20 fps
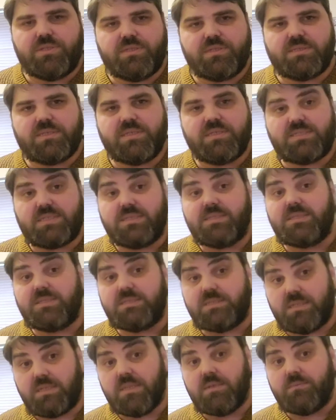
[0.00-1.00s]
and things like this, because
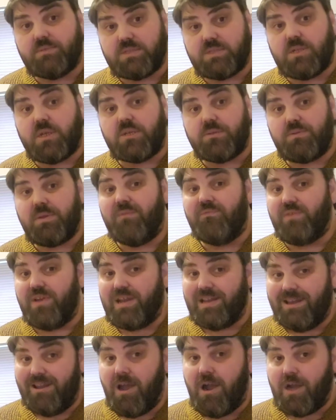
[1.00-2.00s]
these are going to start to become
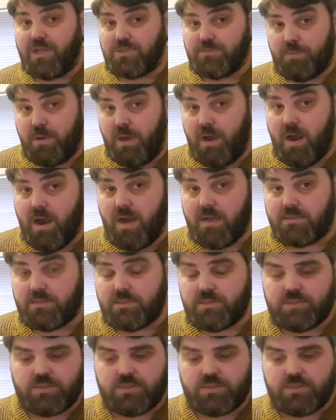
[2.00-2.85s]
very large parts.